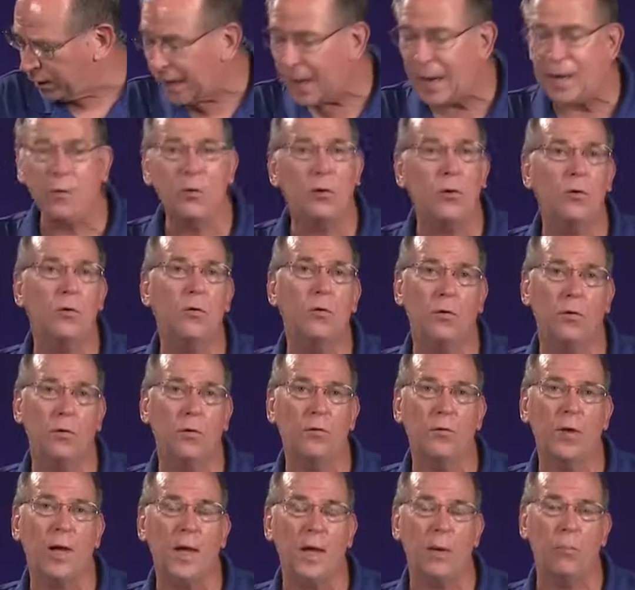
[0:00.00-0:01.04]
connected to
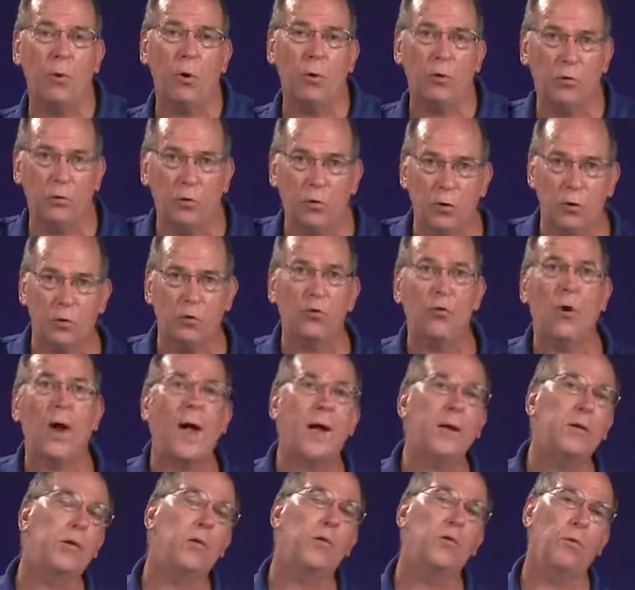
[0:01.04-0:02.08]
the table so the
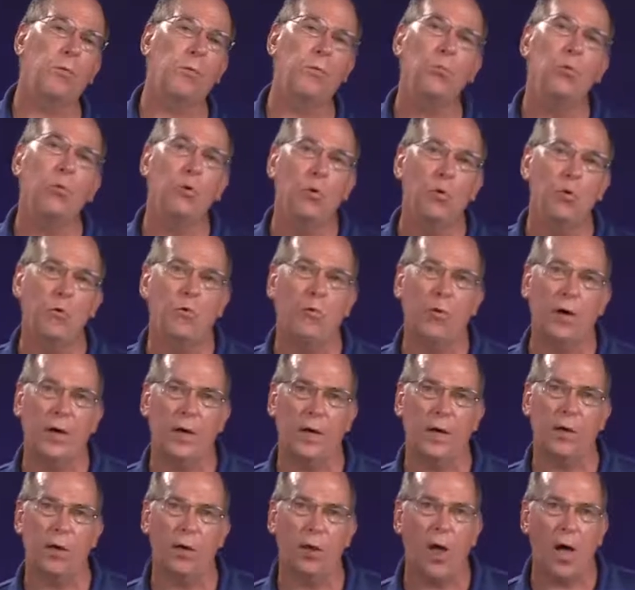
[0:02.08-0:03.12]
track doesn't move when
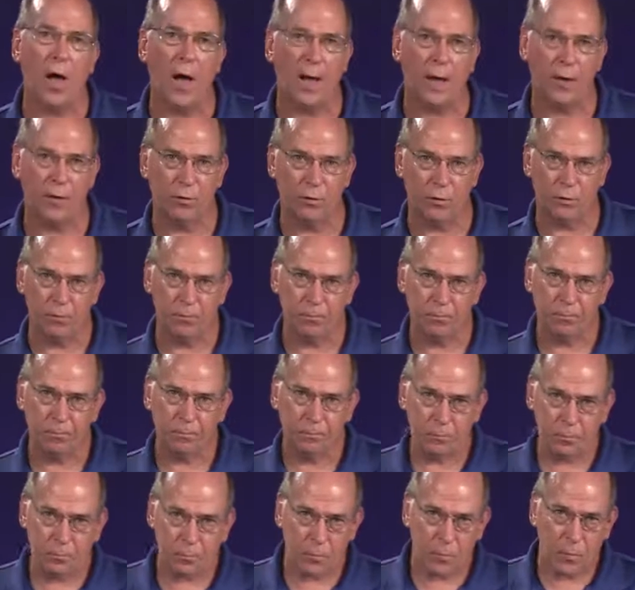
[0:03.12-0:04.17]
it collides.
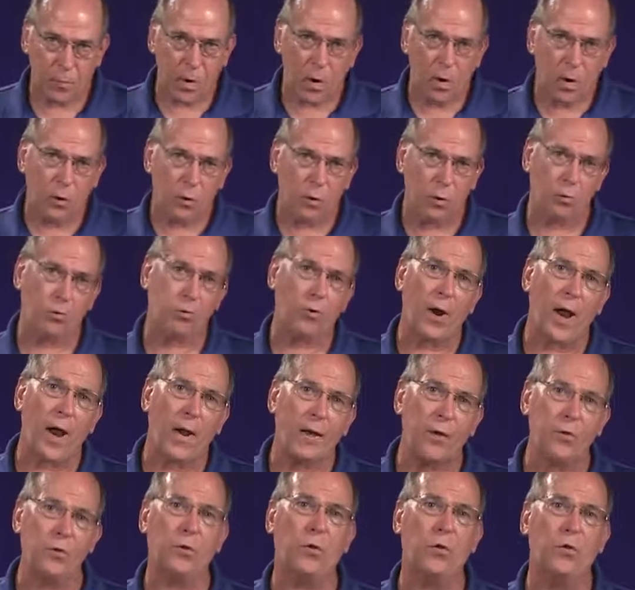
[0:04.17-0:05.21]
The
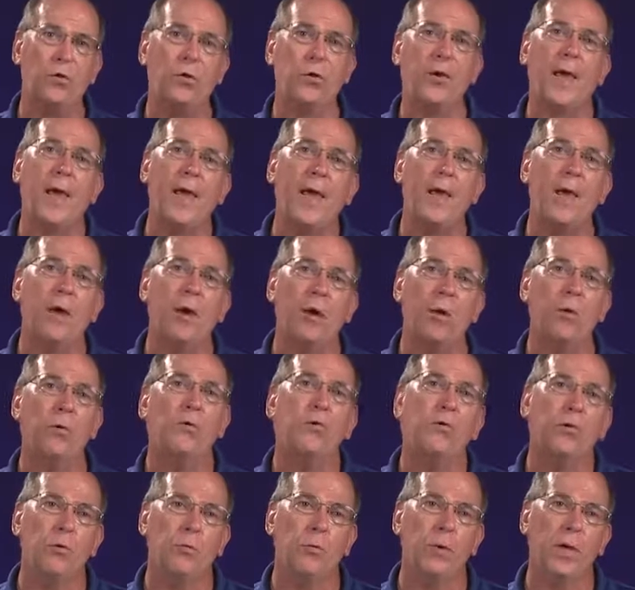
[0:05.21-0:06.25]
track is a
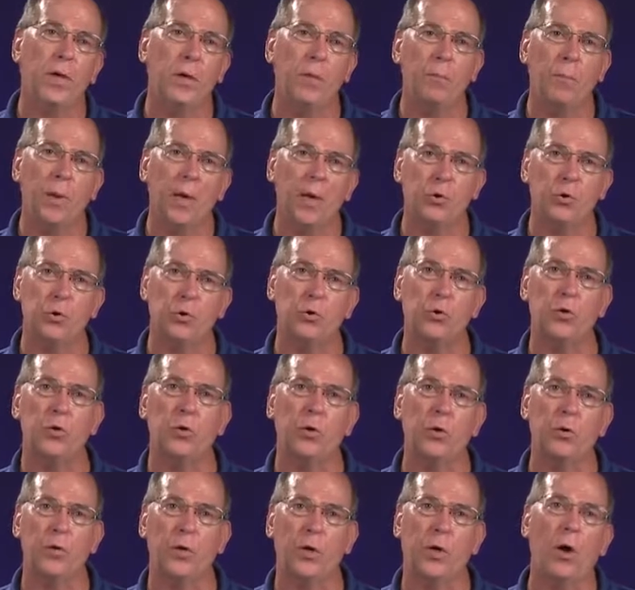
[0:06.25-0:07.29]
scale, so we can make
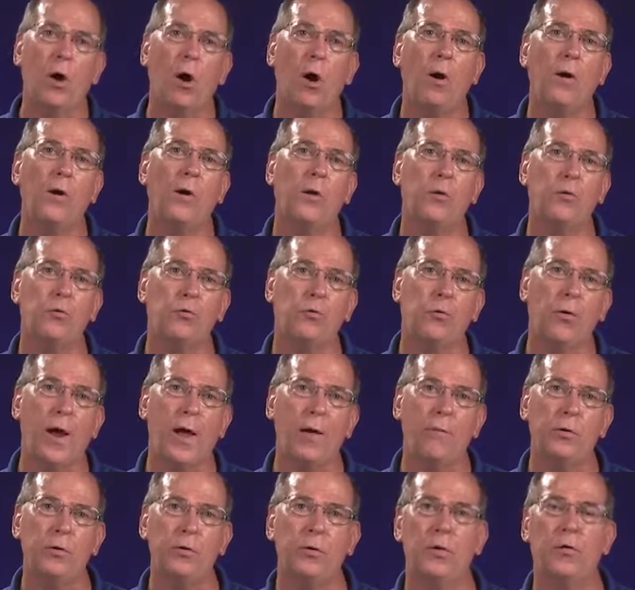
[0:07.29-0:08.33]
sure the cart has
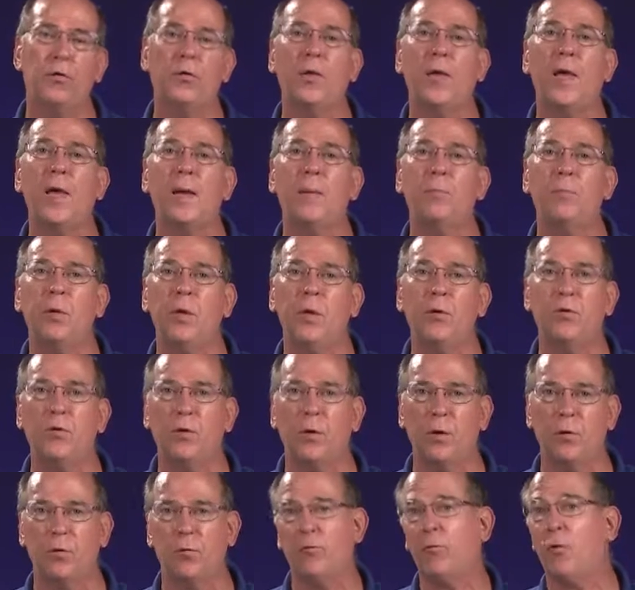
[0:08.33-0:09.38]
traveled the same
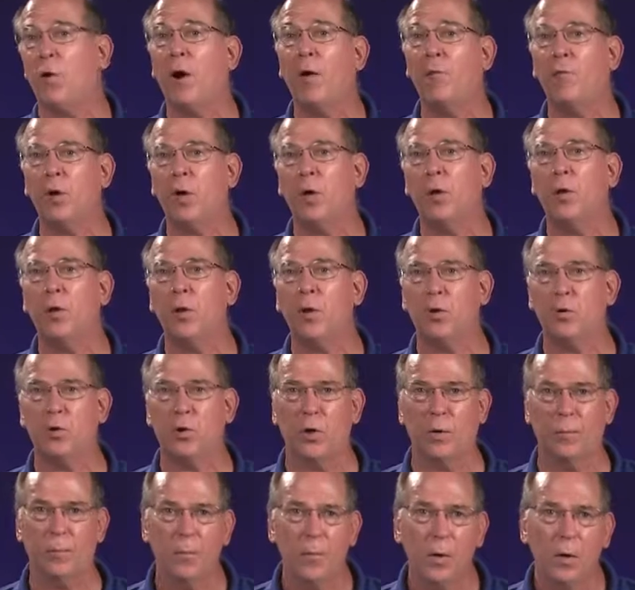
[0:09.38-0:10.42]
distance for every
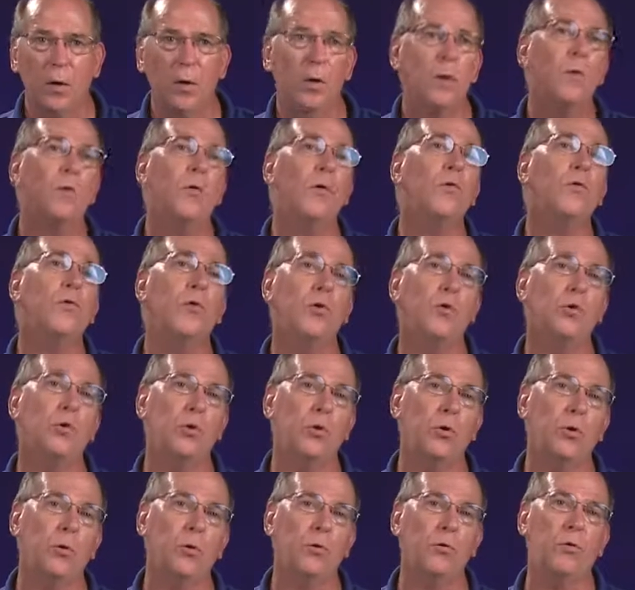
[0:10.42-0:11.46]
collision. This
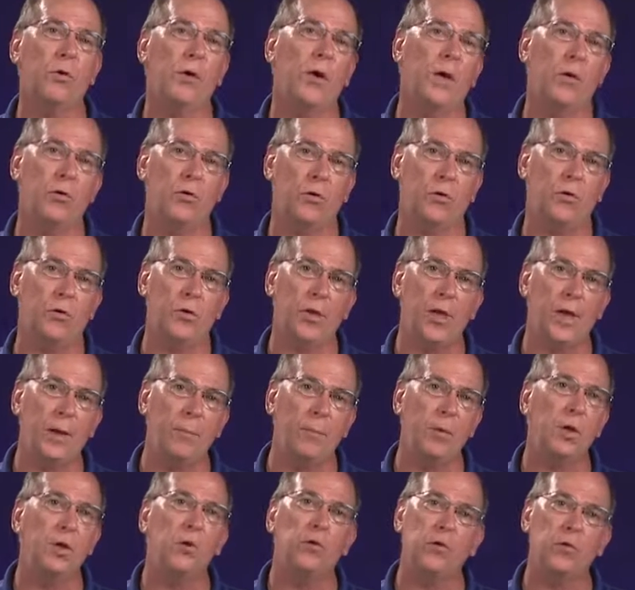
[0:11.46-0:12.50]
ensures it has the
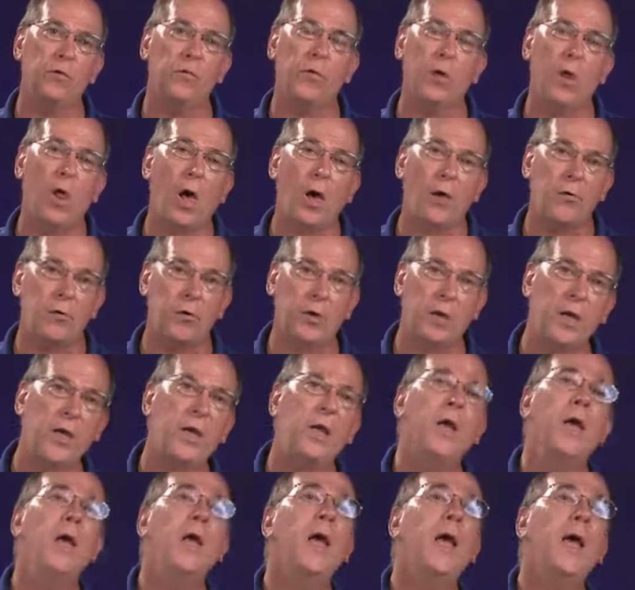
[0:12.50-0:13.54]
same initial
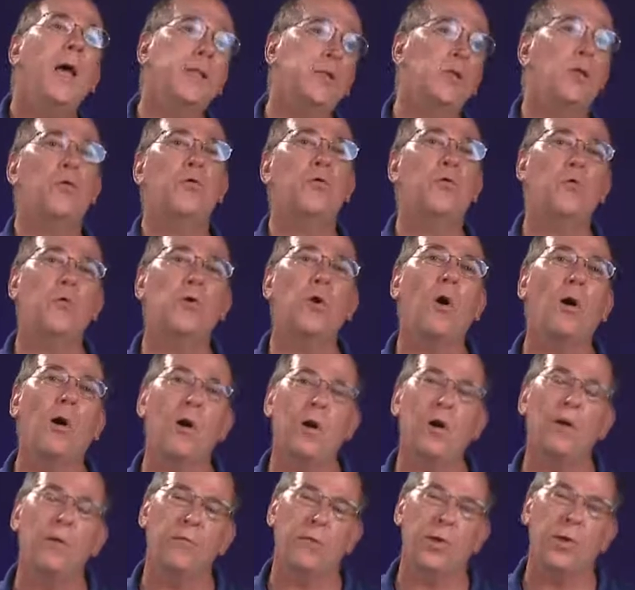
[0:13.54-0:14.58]
velocity at the
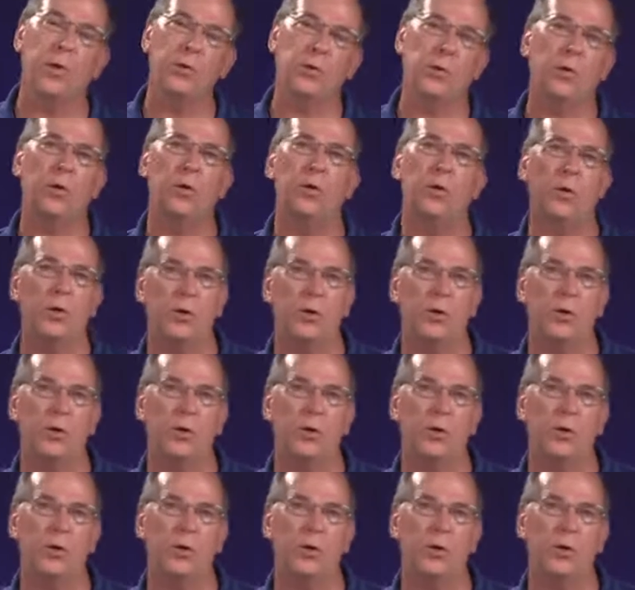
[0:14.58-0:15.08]
start of each